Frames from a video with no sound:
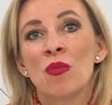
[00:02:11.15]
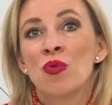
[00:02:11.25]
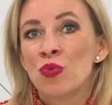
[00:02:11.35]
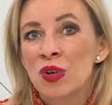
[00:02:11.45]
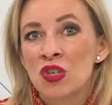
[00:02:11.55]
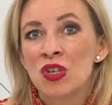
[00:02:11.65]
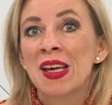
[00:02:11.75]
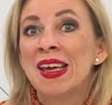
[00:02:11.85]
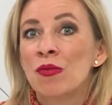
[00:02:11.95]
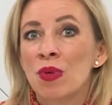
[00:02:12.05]
reaching
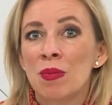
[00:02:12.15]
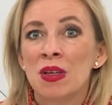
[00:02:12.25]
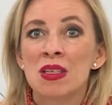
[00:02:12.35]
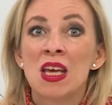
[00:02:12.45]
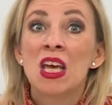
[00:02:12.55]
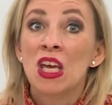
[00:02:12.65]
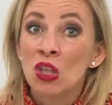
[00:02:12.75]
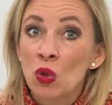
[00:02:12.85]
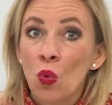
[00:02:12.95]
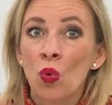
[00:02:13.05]
agreement
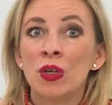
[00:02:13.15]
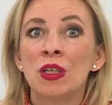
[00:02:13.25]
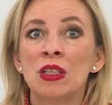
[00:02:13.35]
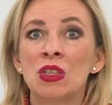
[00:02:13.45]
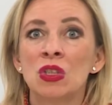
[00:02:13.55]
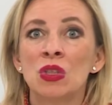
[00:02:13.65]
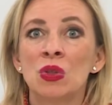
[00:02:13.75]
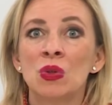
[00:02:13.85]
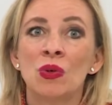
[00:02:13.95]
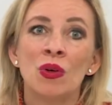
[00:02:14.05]
in order
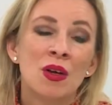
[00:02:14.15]
to